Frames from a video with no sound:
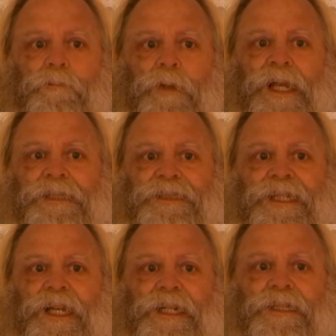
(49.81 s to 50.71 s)
makes
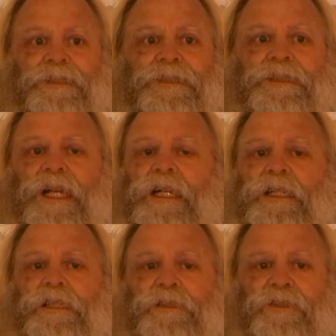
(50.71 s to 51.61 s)
Guinness
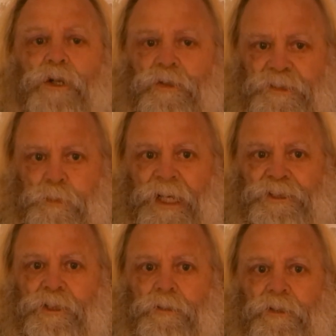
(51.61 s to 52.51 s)
so
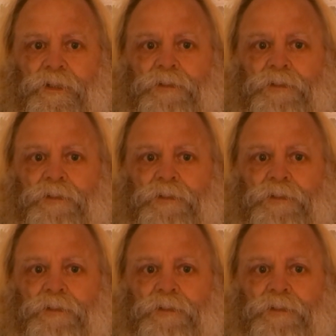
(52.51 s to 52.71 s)
special,